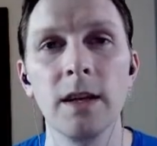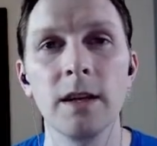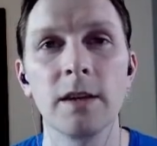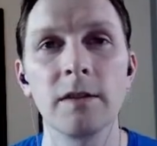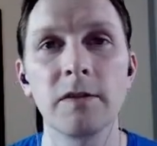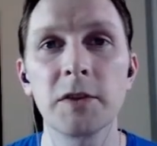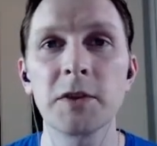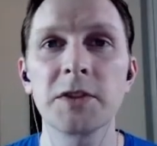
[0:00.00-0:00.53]
The
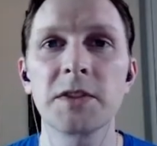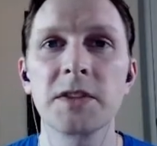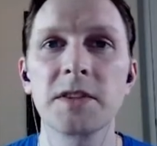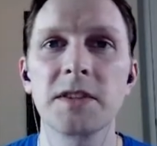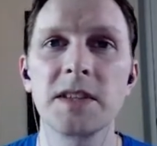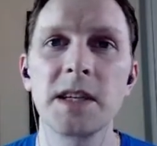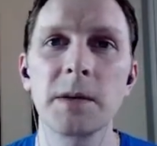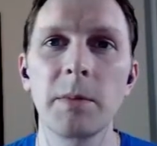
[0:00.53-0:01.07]
first
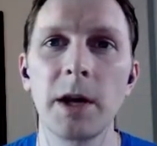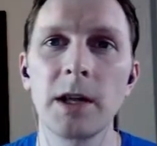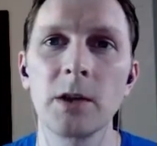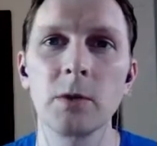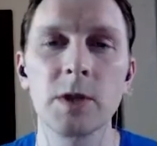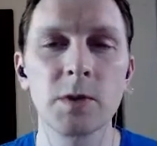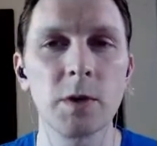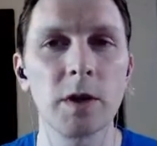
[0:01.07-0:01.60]
C compiler
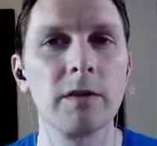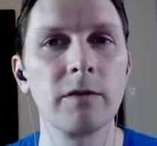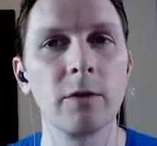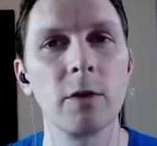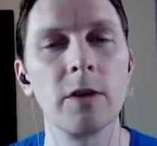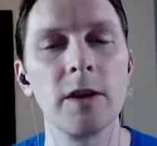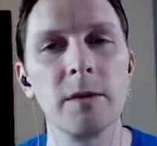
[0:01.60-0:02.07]
was written for